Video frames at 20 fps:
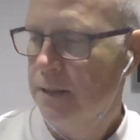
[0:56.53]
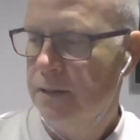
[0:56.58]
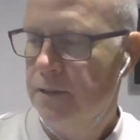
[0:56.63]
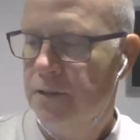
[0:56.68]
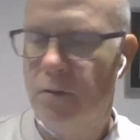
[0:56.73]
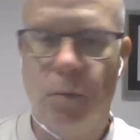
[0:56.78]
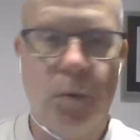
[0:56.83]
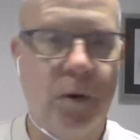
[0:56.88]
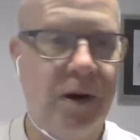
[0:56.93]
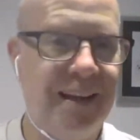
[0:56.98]

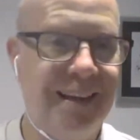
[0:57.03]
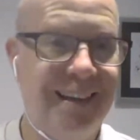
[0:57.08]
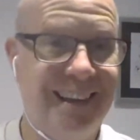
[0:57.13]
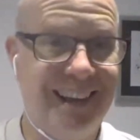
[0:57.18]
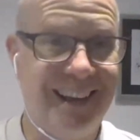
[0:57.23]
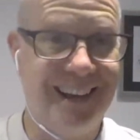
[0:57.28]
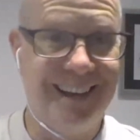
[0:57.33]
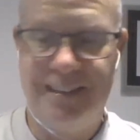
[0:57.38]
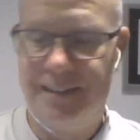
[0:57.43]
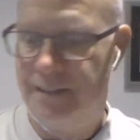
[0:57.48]
So one is
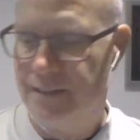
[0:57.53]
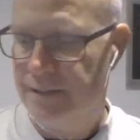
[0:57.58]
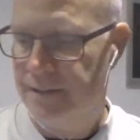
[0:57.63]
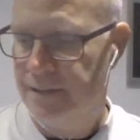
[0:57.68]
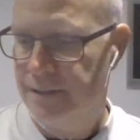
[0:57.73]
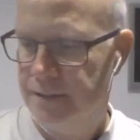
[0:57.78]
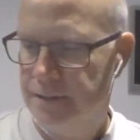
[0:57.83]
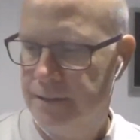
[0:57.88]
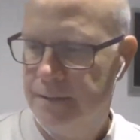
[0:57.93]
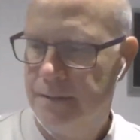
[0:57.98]
this,
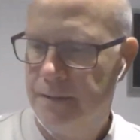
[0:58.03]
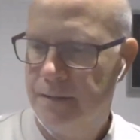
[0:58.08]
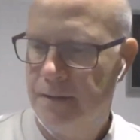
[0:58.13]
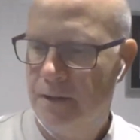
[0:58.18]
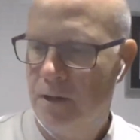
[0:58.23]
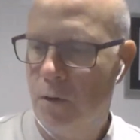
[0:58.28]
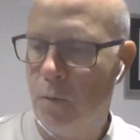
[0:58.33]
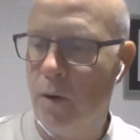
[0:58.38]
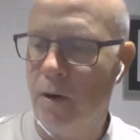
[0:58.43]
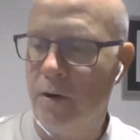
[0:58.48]

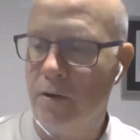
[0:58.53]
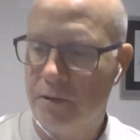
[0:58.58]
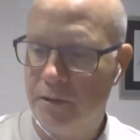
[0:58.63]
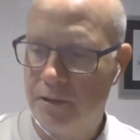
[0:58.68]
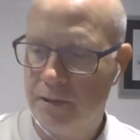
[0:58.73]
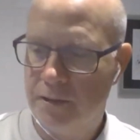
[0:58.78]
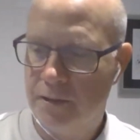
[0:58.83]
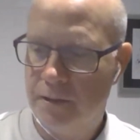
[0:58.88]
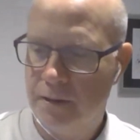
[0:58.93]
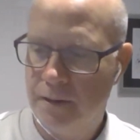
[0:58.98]

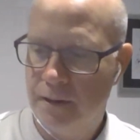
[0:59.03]
quote,